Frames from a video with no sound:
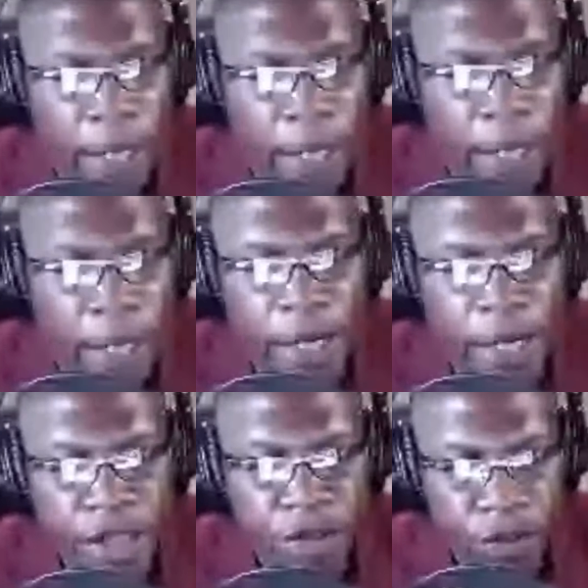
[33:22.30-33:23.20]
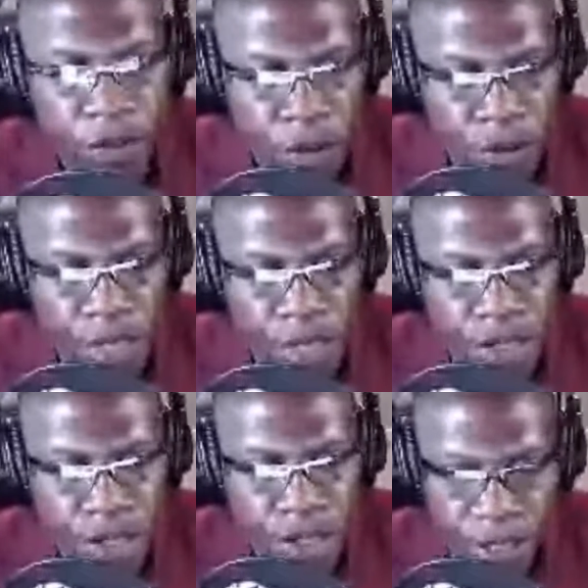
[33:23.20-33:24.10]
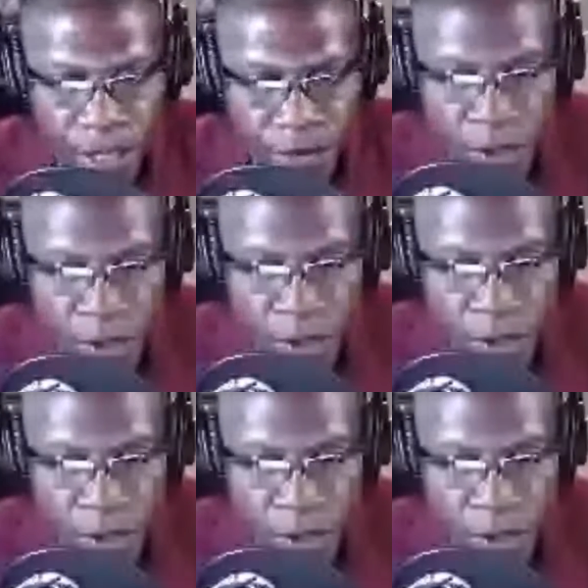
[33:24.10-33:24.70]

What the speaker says: given interviews that she's given,